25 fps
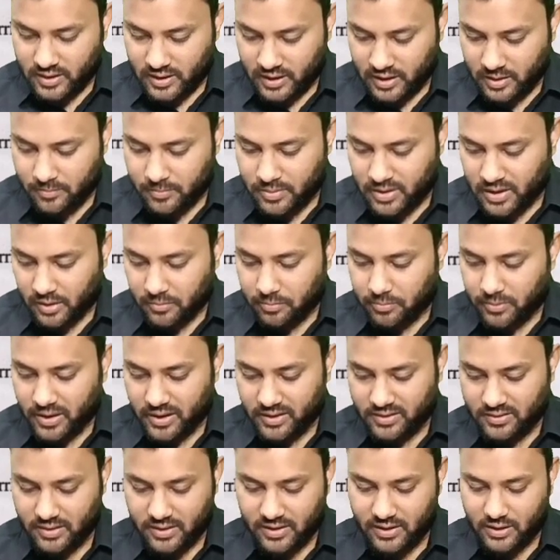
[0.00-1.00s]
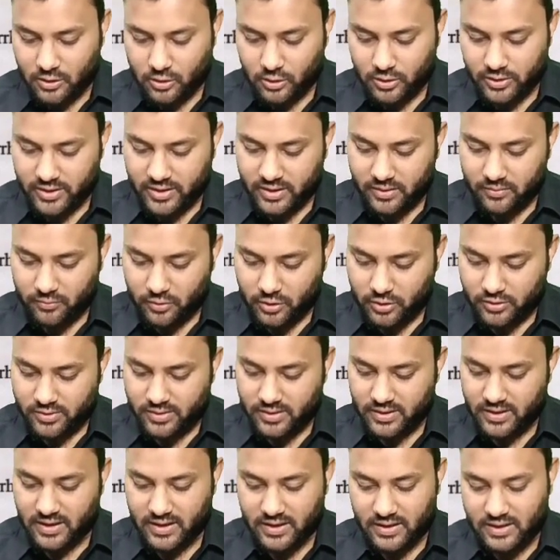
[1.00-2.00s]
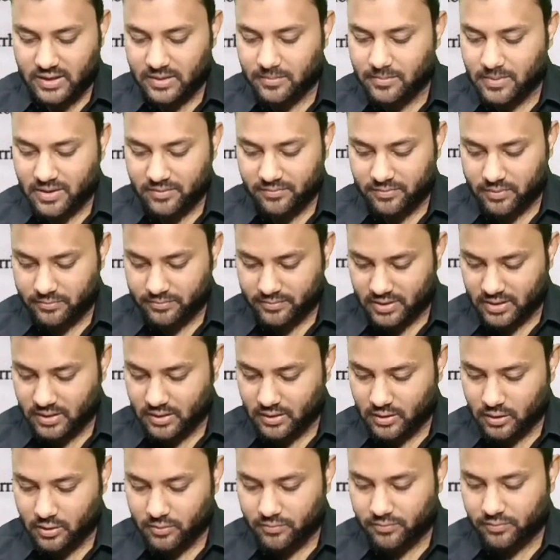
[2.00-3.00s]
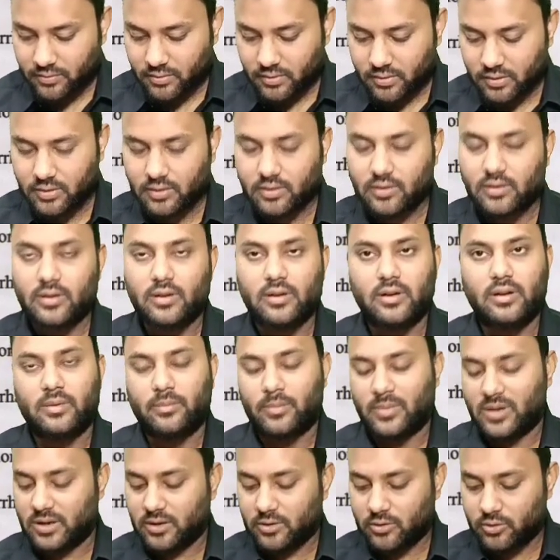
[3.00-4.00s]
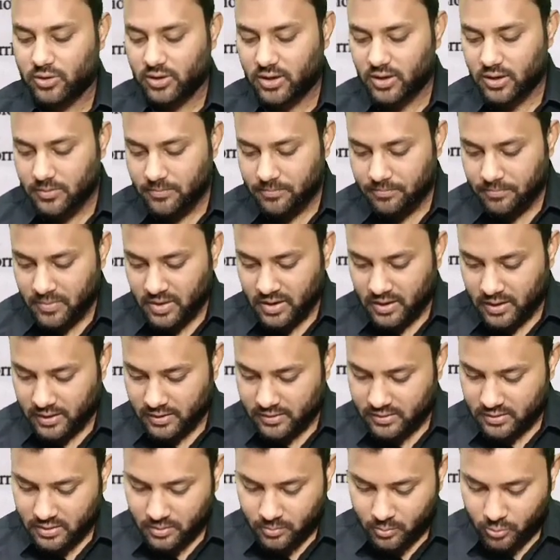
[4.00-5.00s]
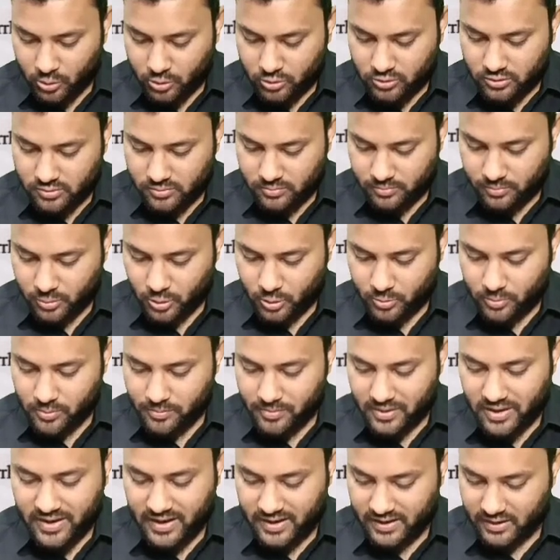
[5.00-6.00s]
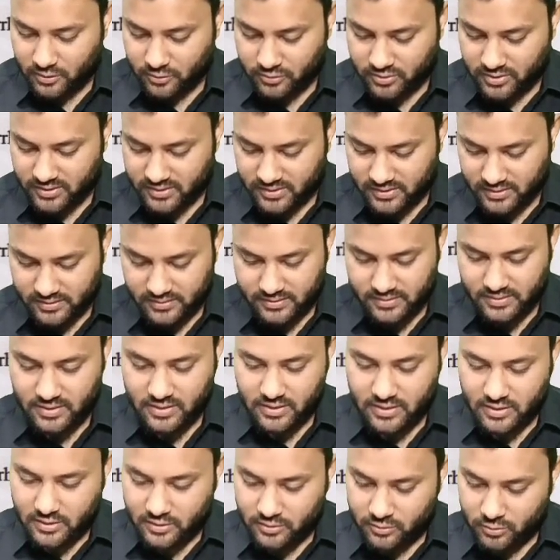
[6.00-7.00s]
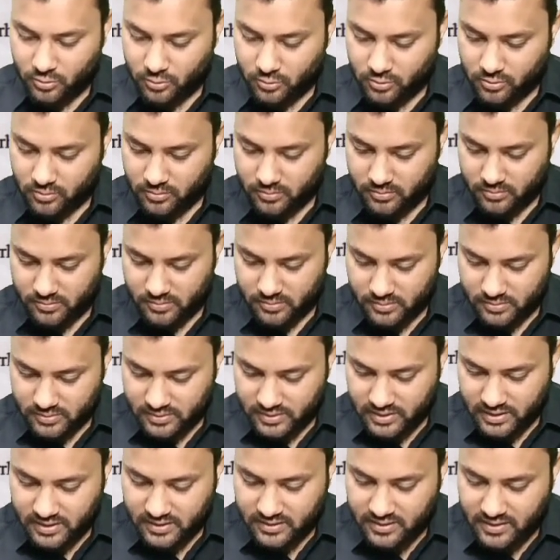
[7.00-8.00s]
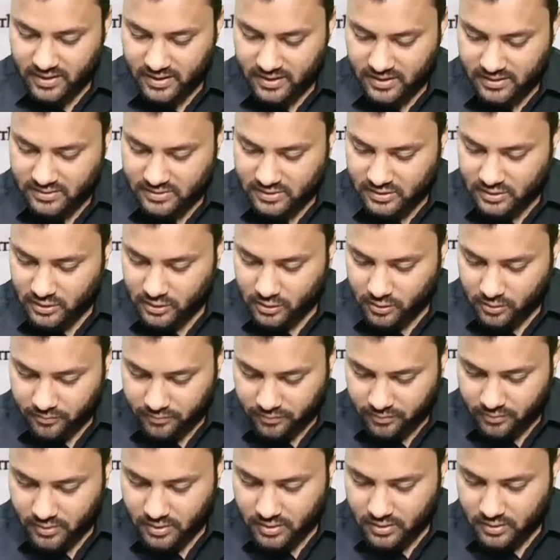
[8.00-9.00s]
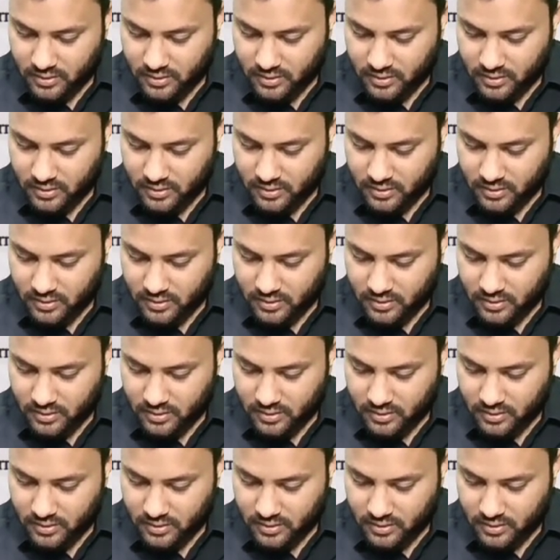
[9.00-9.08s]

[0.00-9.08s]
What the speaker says: Her blood pressure recorded was 80 by 50 of mercury, and the most probable diagnosis is. So there is a history of